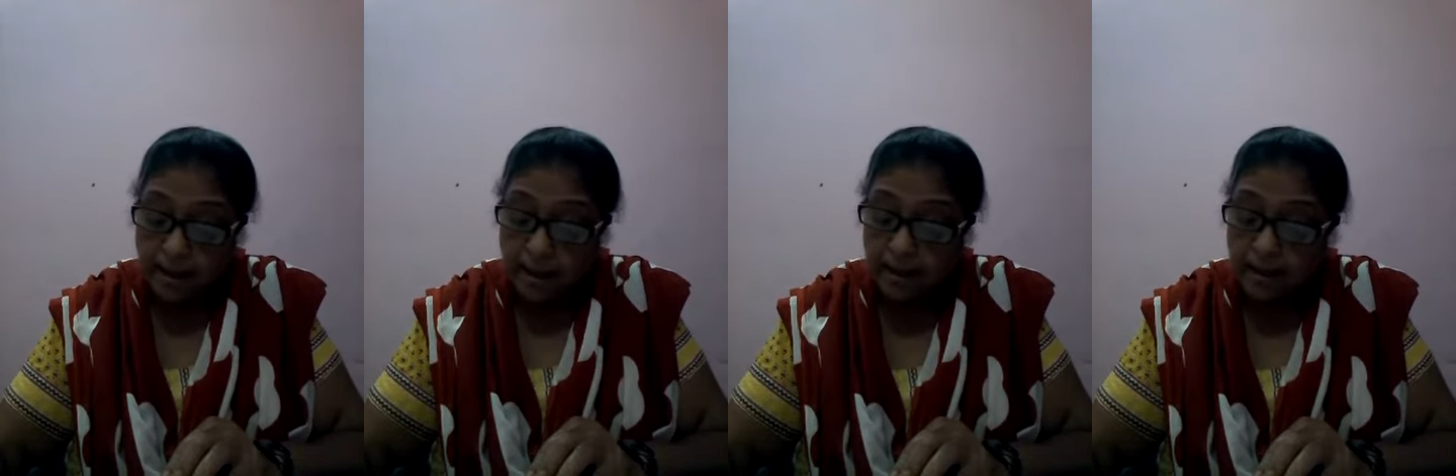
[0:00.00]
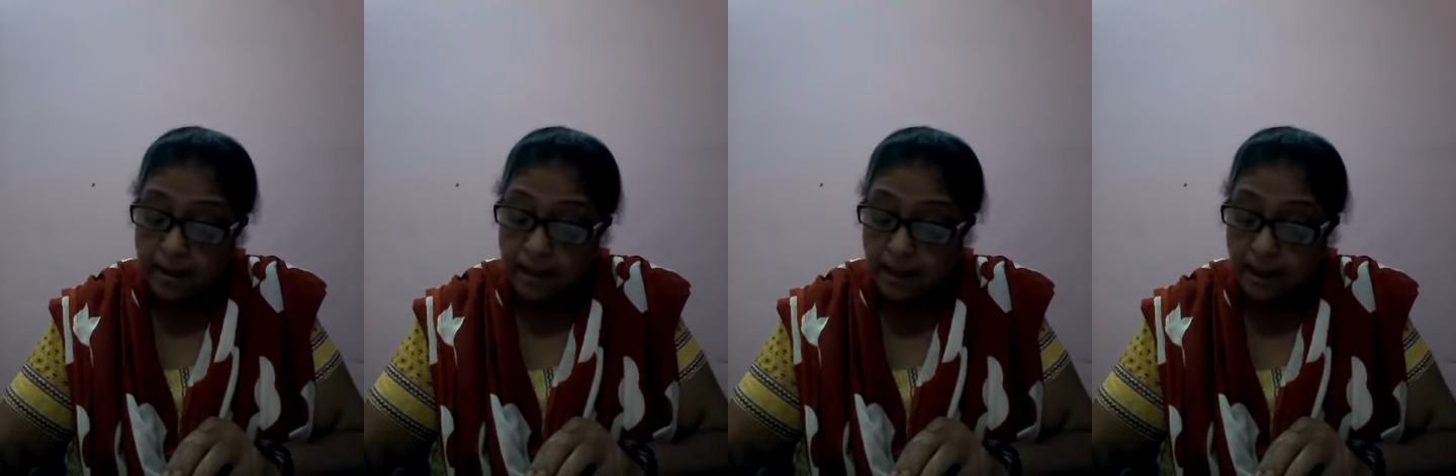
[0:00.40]
and
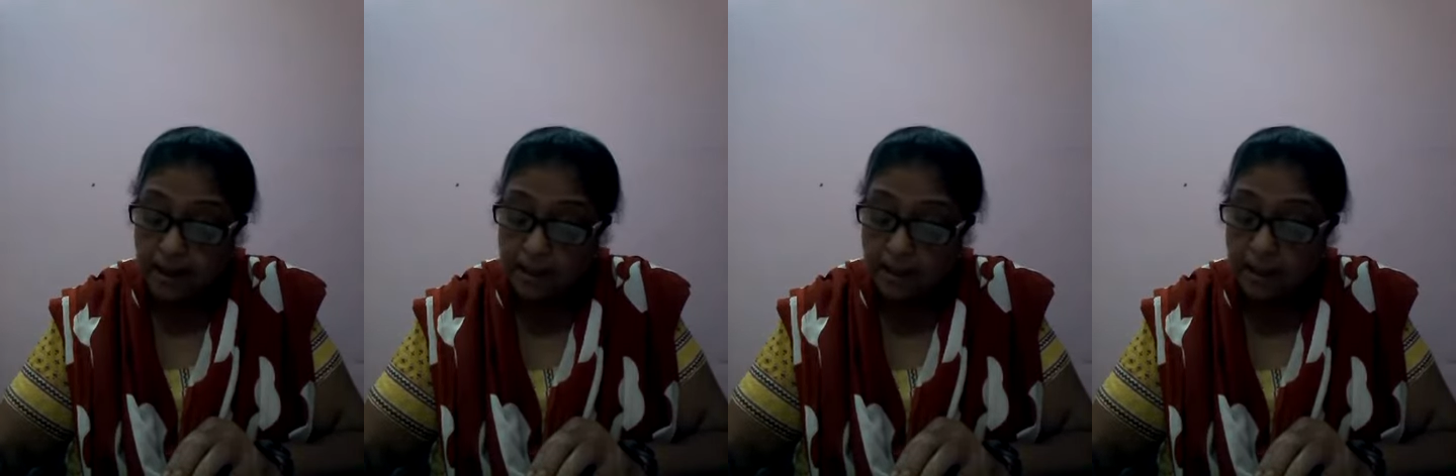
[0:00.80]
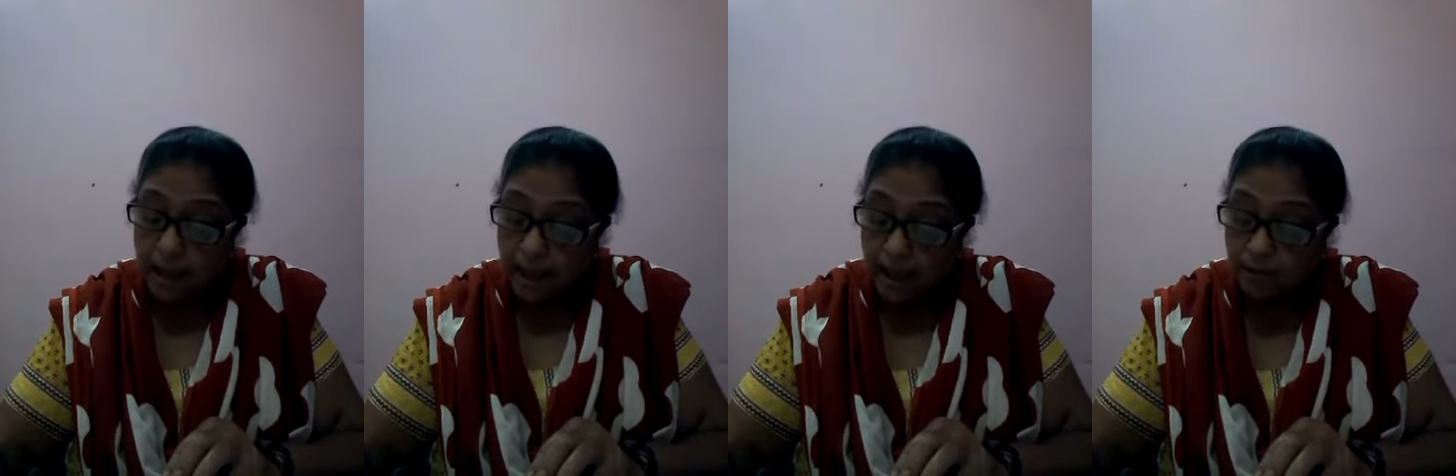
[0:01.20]
he likes
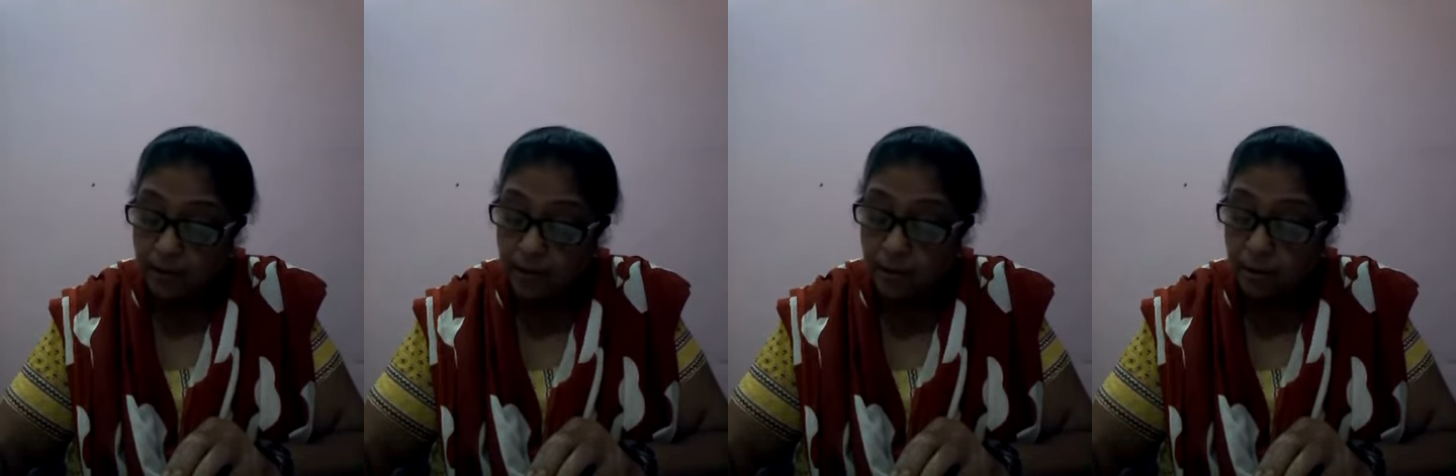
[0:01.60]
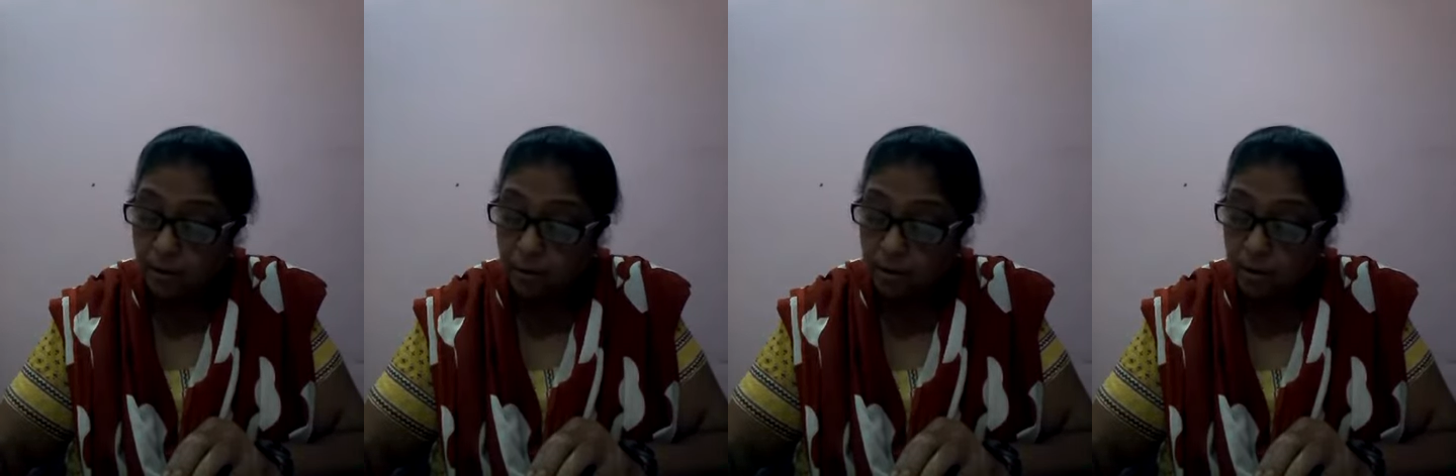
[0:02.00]
having
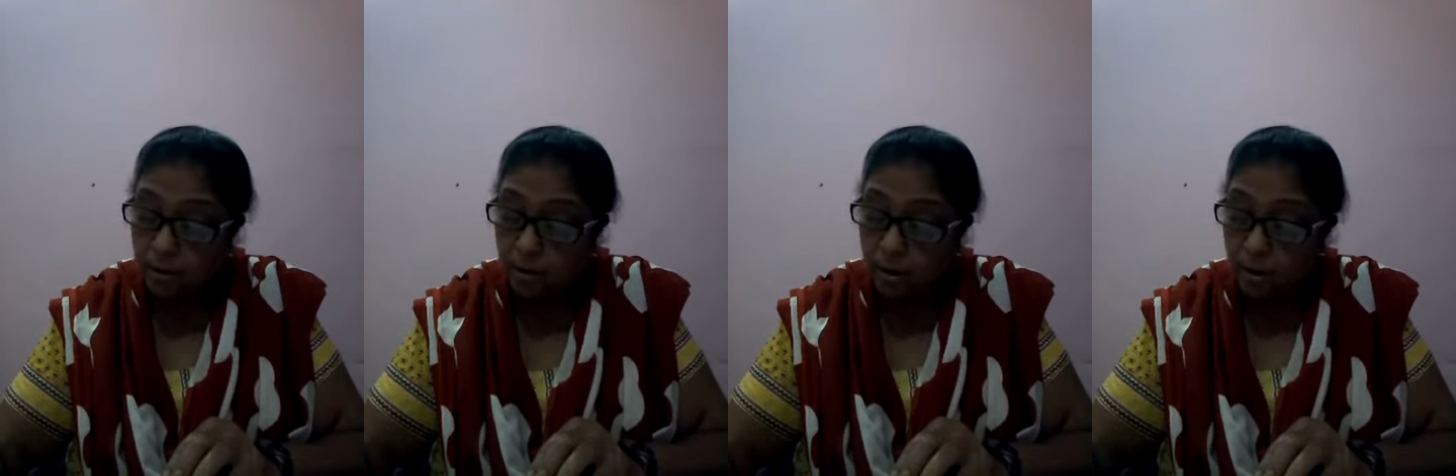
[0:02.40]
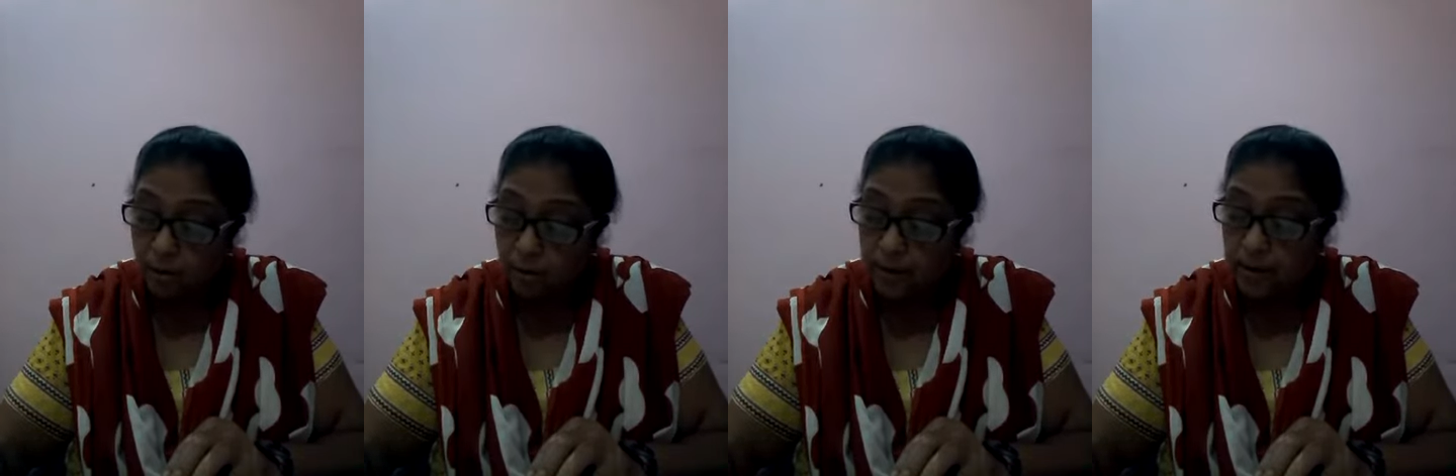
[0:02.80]
thought
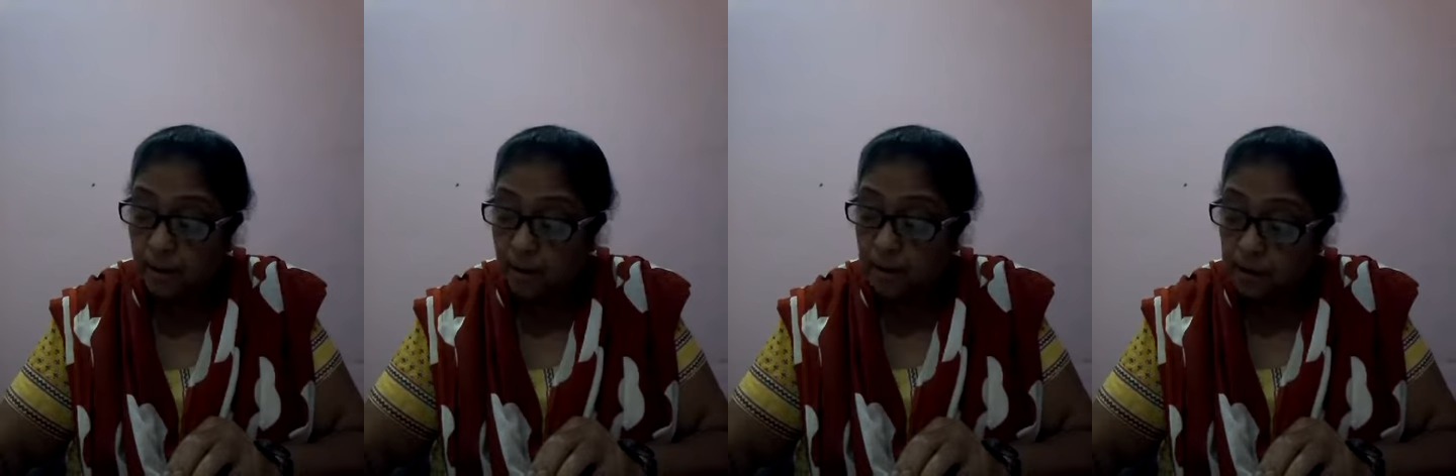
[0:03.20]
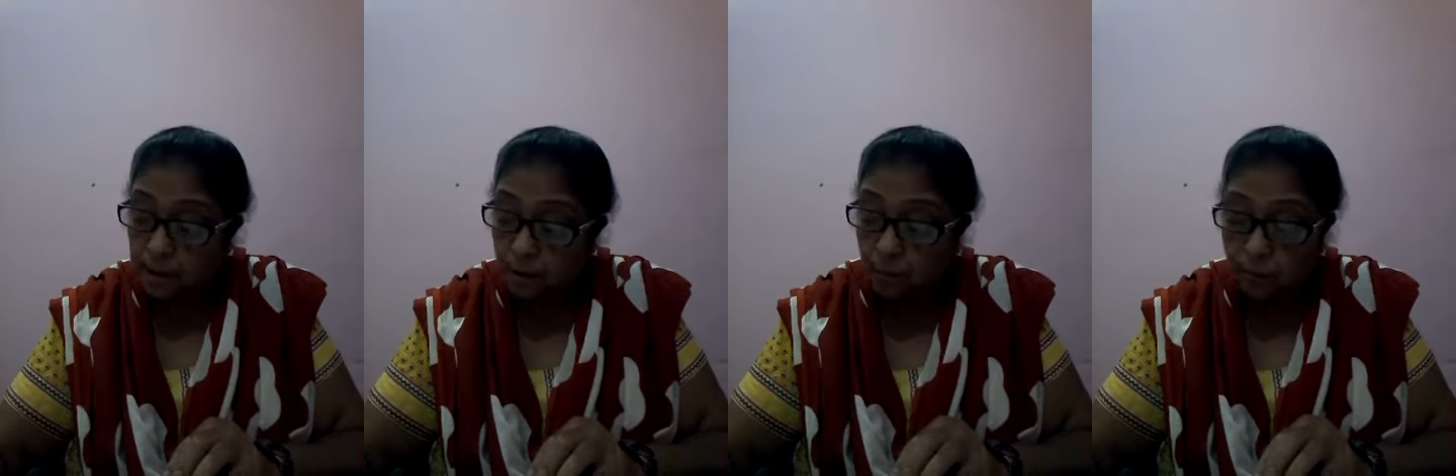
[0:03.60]
of it
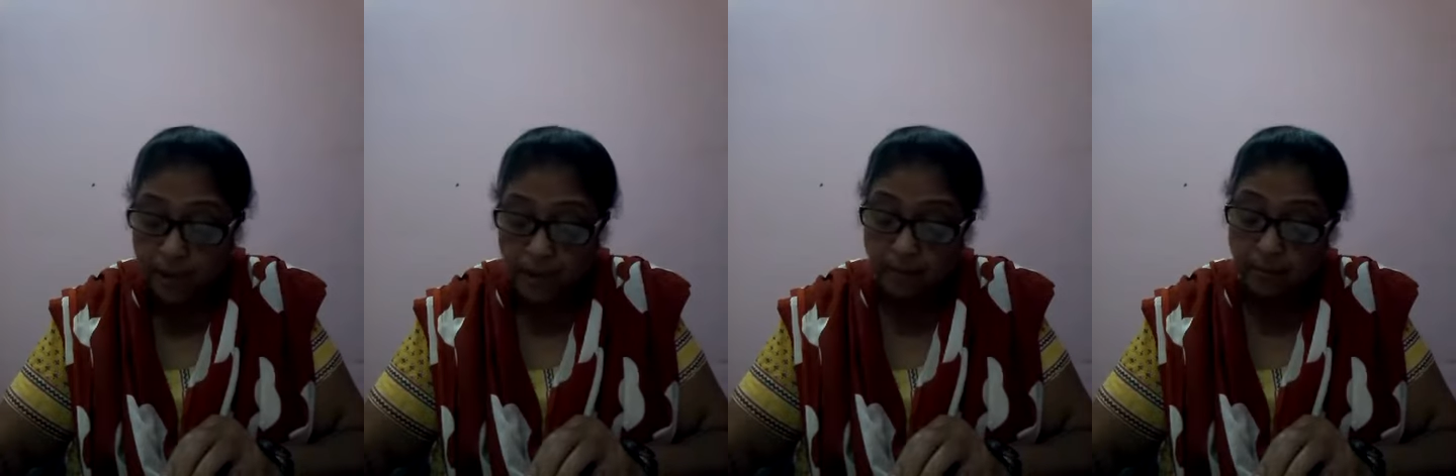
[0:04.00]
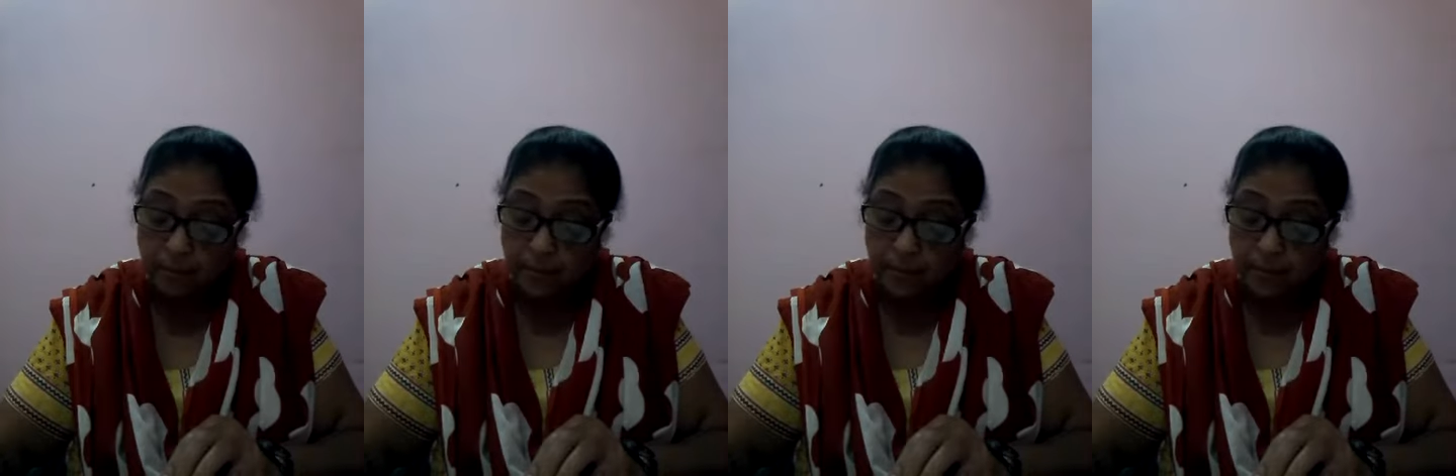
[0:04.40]
so well.